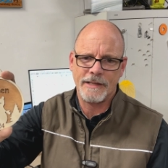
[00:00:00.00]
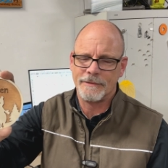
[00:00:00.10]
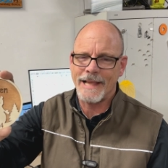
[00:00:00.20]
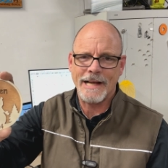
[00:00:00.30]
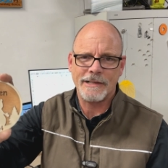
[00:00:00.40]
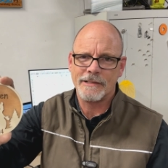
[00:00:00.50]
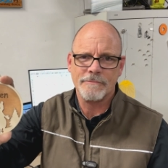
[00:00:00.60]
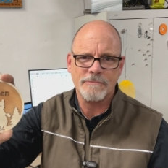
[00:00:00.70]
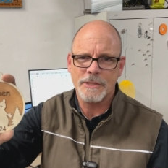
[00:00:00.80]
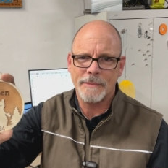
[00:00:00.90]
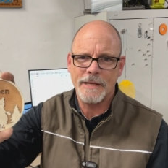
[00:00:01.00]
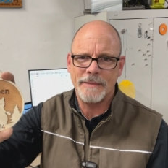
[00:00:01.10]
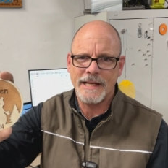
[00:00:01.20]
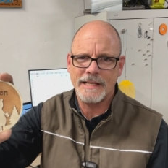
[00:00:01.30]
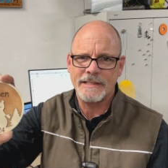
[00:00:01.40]
lacquer spray
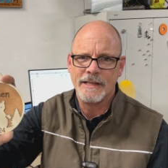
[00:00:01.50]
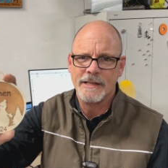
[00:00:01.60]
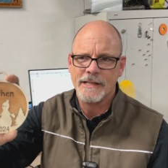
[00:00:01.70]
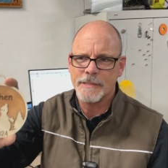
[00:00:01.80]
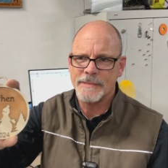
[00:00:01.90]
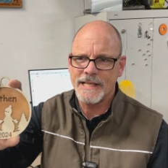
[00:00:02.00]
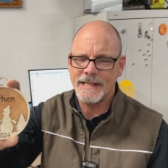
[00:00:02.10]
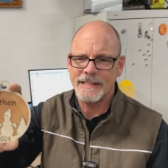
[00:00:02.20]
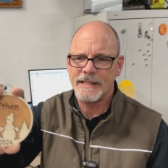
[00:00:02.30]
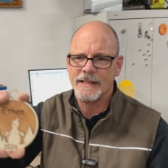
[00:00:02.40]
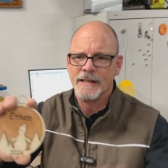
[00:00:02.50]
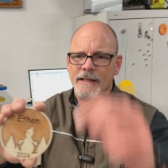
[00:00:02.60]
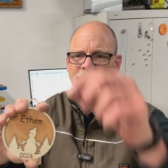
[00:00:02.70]
paint to protect it.